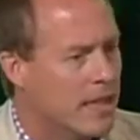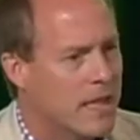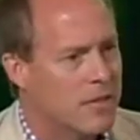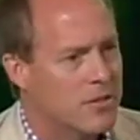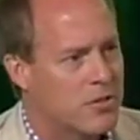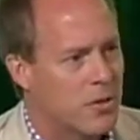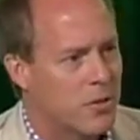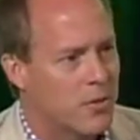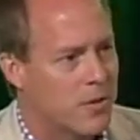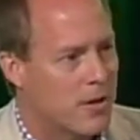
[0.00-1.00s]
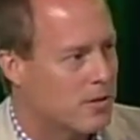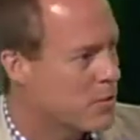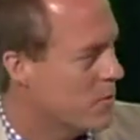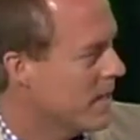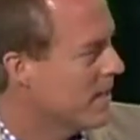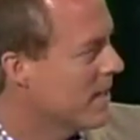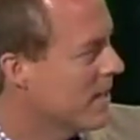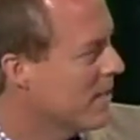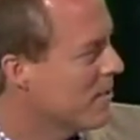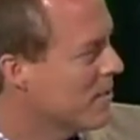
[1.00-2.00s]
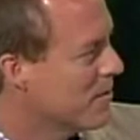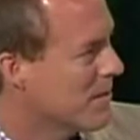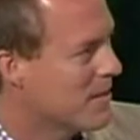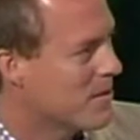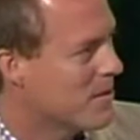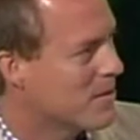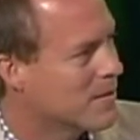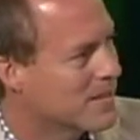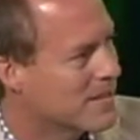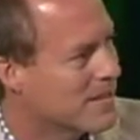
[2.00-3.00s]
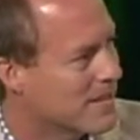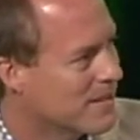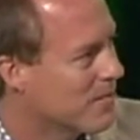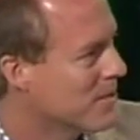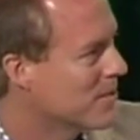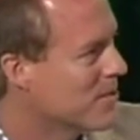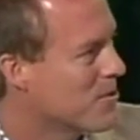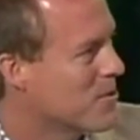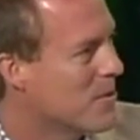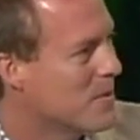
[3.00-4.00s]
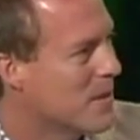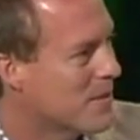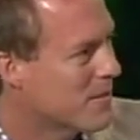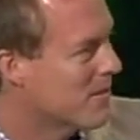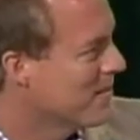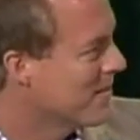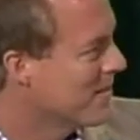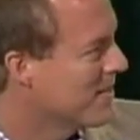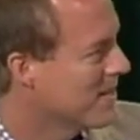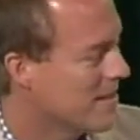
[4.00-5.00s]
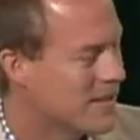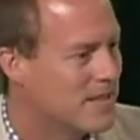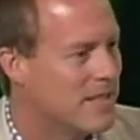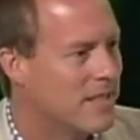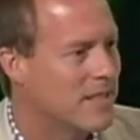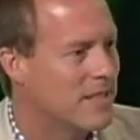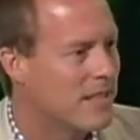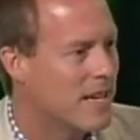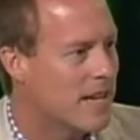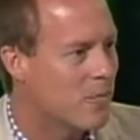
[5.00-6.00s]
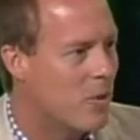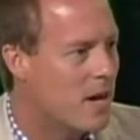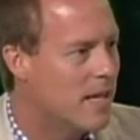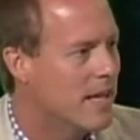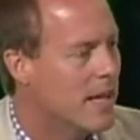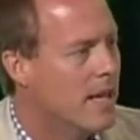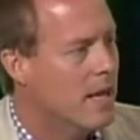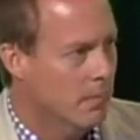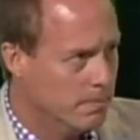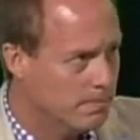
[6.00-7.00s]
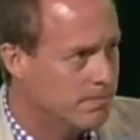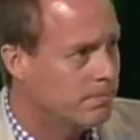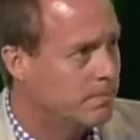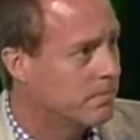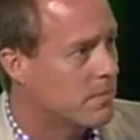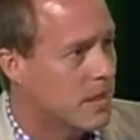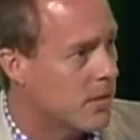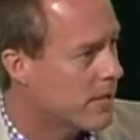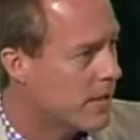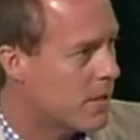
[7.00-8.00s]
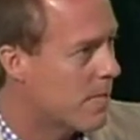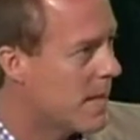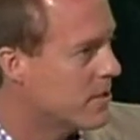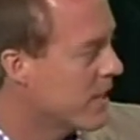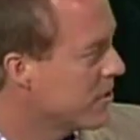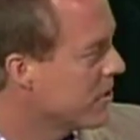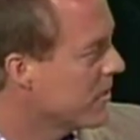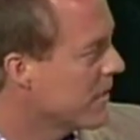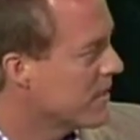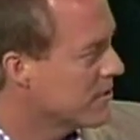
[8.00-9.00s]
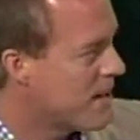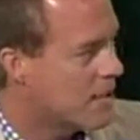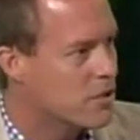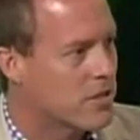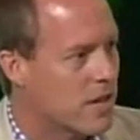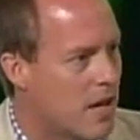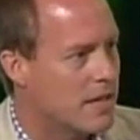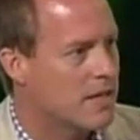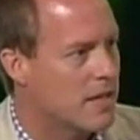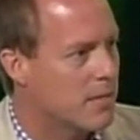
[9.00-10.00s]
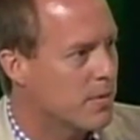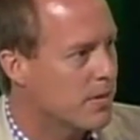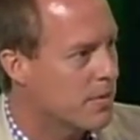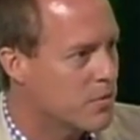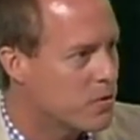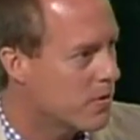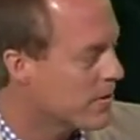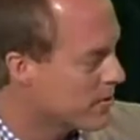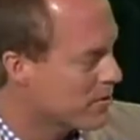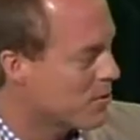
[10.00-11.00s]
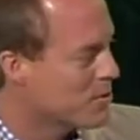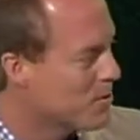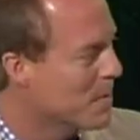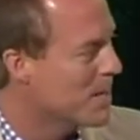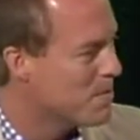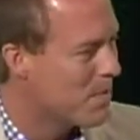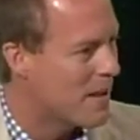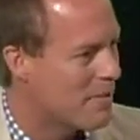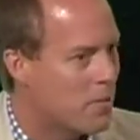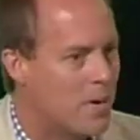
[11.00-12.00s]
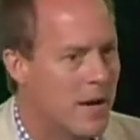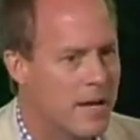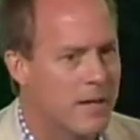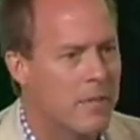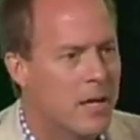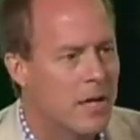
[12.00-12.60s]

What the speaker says: And so they are tweeting, and they are, you know, we just heard all about the DKNY. You know, the Eco-Imagination thing is not just content, but I'm sure there's a social media platform behind it.